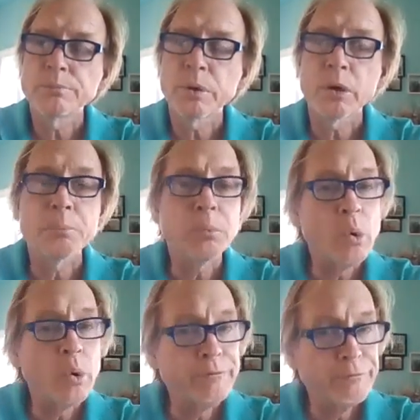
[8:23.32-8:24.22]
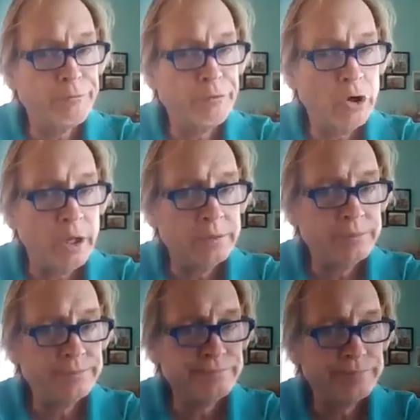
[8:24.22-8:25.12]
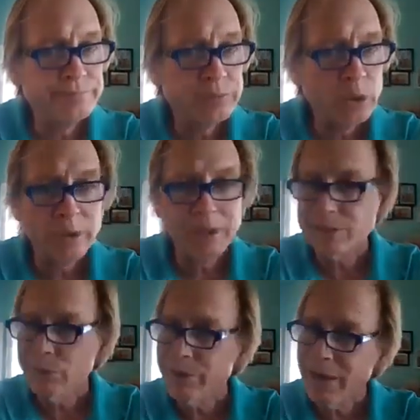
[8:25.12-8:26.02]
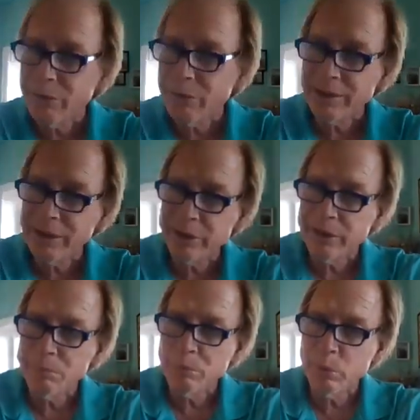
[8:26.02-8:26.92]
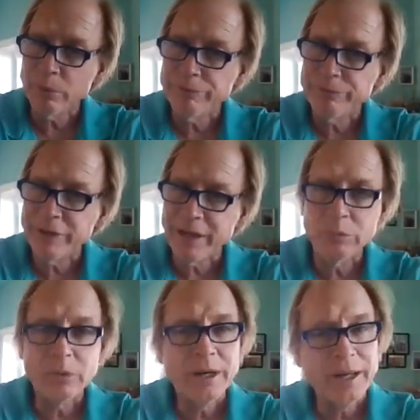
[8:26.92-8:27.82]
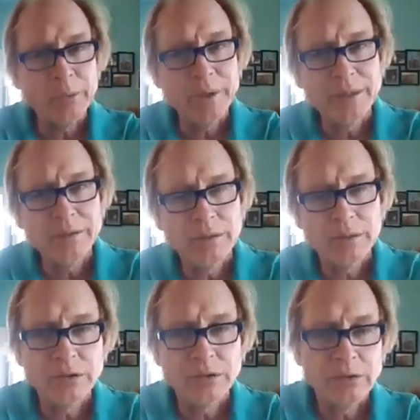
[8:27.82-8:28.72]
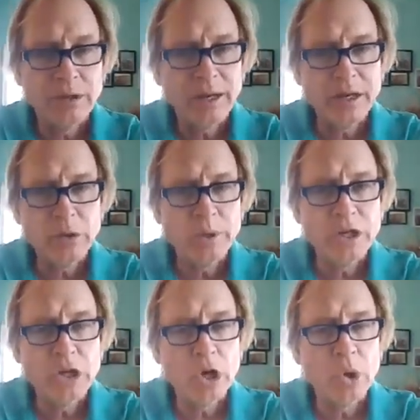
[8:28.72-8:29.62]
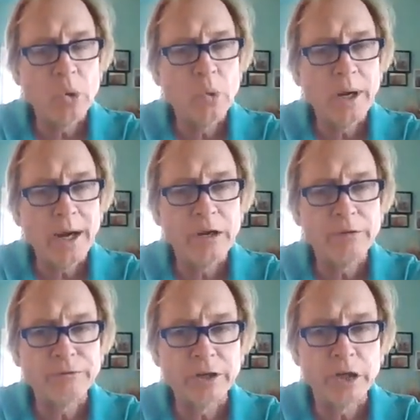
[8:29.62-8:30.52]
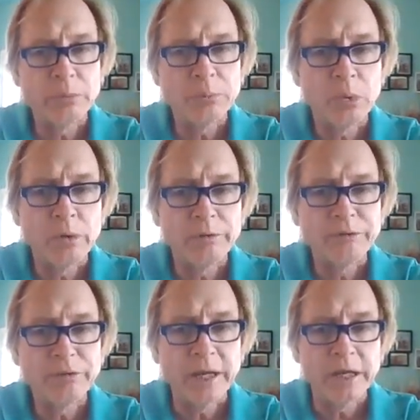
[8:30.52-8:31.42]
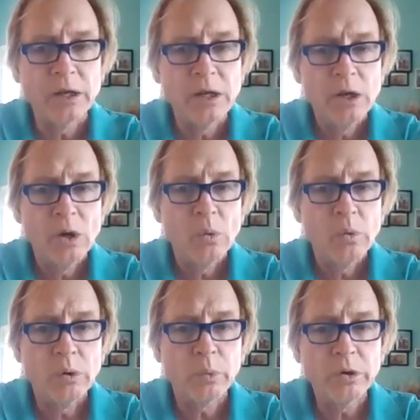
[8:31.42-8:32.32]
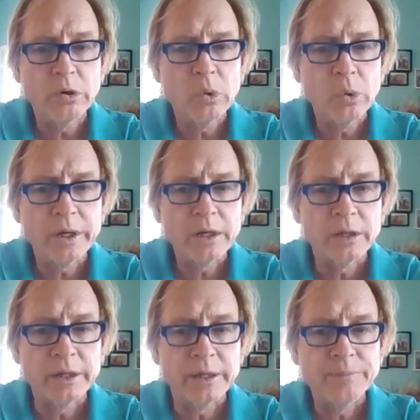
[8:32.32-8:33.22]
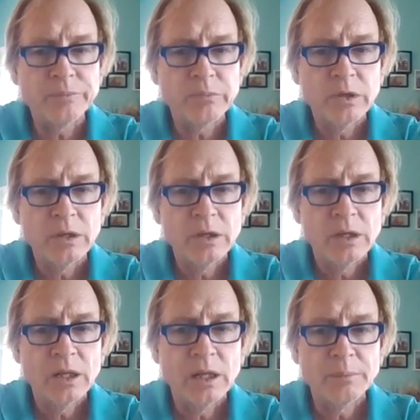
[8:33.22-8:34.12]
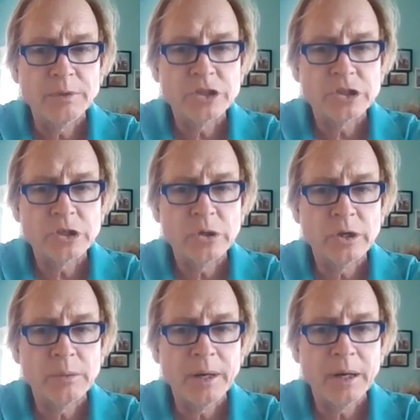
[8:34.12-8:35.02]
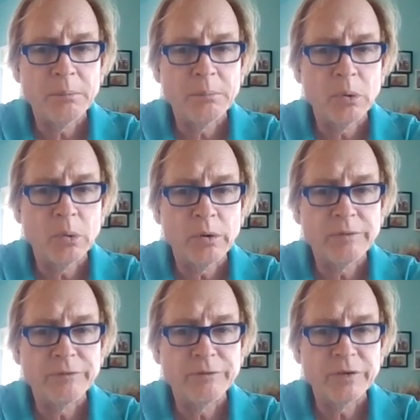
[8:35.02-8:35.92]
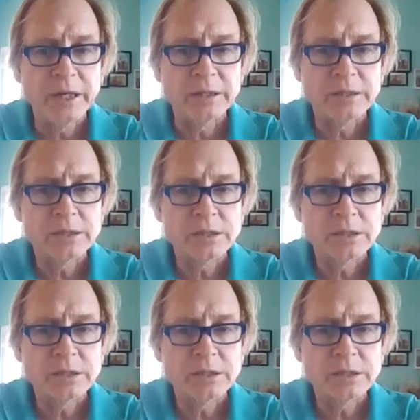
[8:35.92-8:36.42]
board foot. Okay, so now we're looking at board feet. Well, how do we know how to figure board feet? Well, real quickly, let me show you about board feet.